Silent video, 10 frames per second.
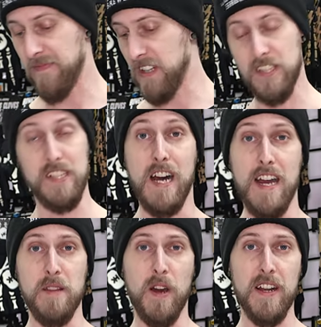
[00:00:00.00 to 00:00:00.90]
Just
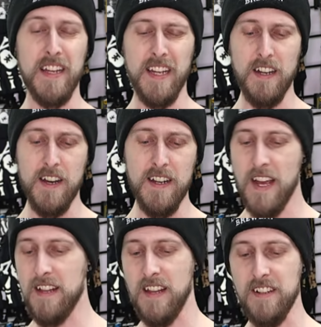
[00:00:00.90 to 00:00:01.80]
slide the body kit on,
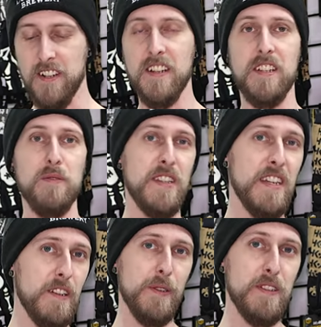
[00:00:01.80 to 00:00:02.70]
and then you're gonna use the
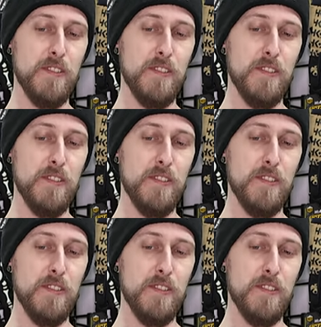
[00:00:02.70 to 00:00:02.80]
included